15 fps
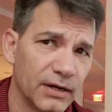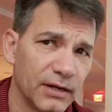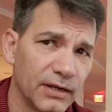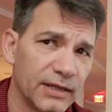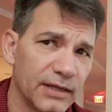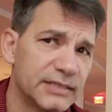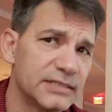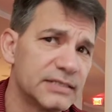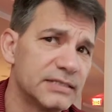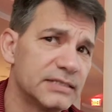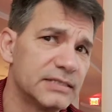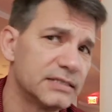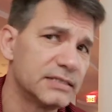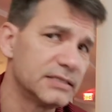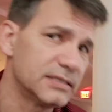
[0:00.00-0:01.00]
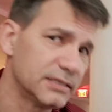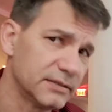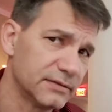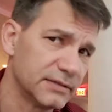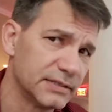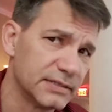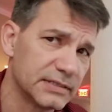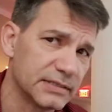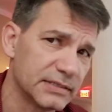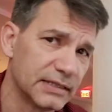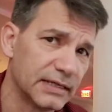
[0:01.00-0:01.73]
Like seriously.